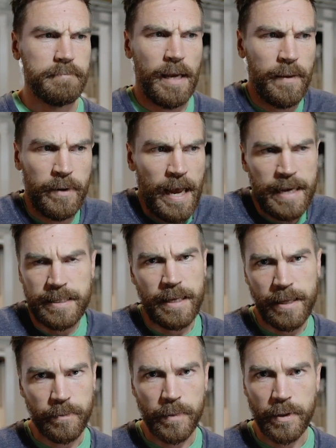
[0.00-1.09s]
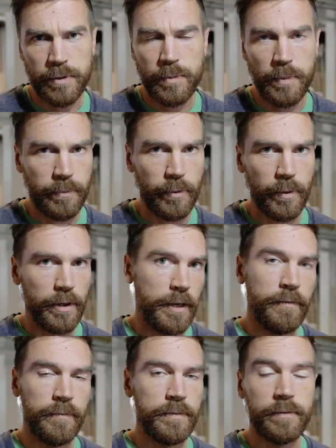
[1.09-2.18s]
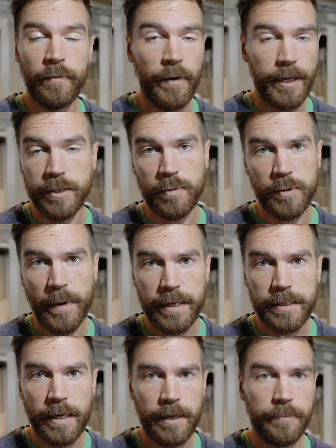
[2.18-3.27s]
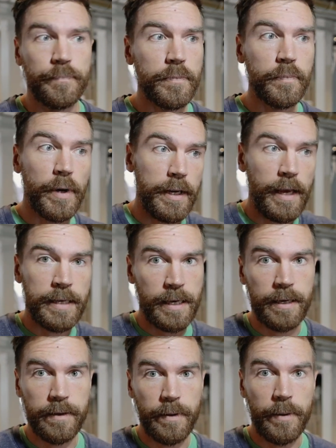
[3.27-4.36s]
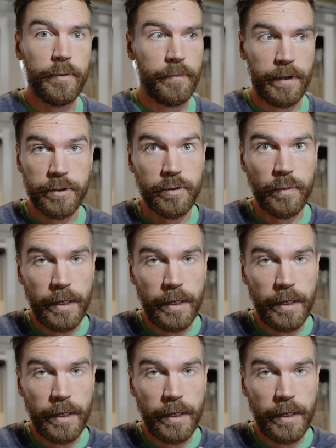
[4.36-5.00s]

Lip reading: I mean, as I think most people were in various respects, but as I am a professional